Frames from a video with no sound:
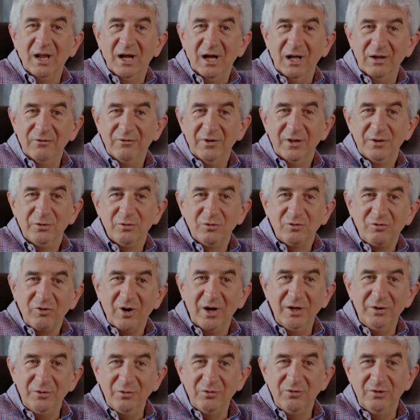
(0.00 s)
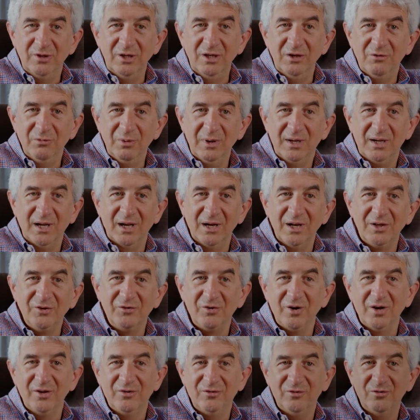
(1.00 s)
life and to try to see if we can
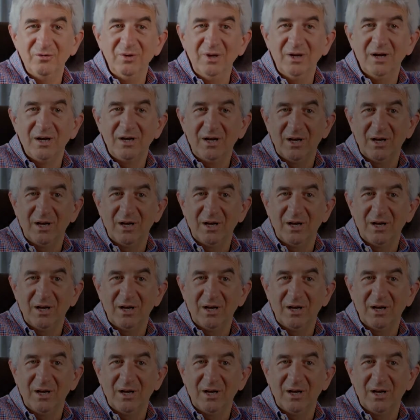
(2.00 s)
address real